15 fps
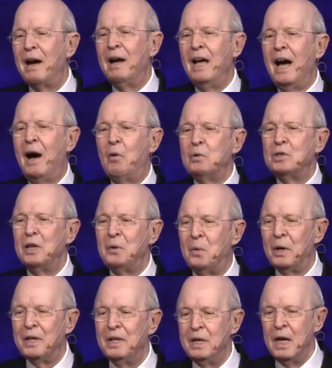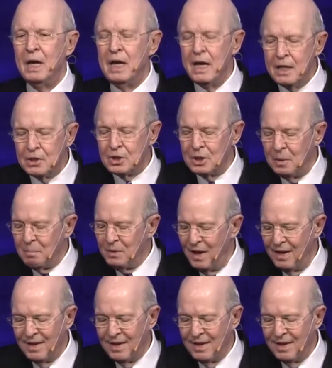I, I won't tell you what hyssop.